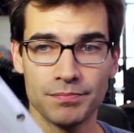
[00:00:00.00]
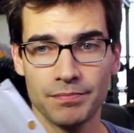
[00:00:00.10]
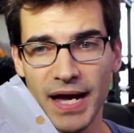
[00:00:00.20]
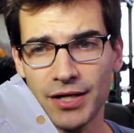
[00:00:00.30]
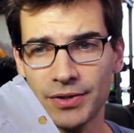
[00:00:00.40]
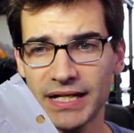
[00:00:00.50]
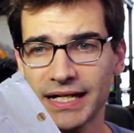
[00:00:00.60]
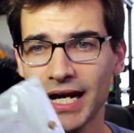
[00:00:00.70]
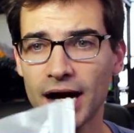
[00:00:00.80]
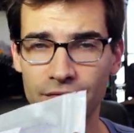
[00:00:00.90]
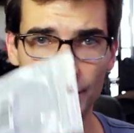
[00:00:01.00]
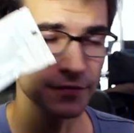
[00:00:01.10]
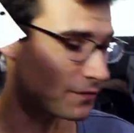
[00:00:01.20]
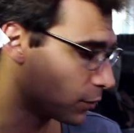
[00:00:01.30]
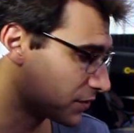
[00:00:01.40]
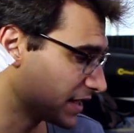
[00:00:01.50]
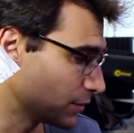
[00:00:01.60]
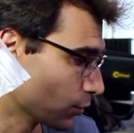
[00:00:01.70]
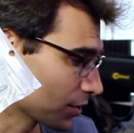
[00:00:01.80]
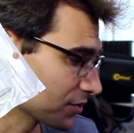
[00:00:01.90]
battery cover for the
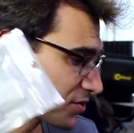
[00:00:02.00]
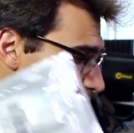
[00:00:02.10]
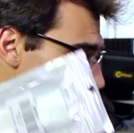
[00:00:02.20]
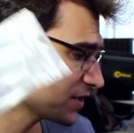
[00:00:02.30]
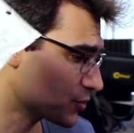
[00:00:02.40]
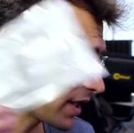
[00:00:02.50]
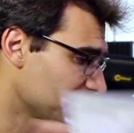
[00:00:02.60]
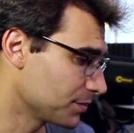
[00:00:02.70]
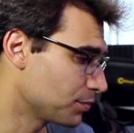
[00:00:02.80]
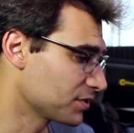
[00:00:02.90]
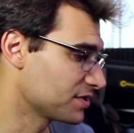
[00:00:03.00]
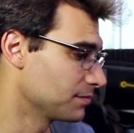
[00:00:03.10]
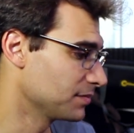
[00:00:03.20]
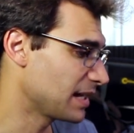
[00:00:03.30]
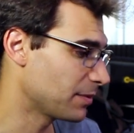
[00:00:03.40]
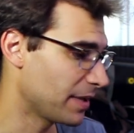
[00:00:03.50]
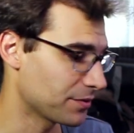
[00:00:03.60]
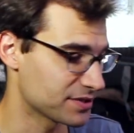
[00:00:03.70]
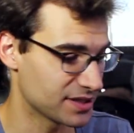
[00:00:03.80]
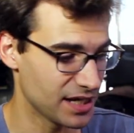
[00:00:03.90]
Worker Swordfish, so I can put some LiPo
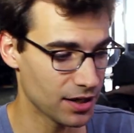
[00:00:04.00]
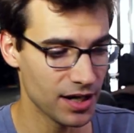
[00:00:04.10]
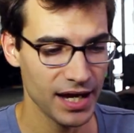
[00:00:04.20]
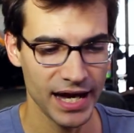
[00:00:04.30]
batteries in there,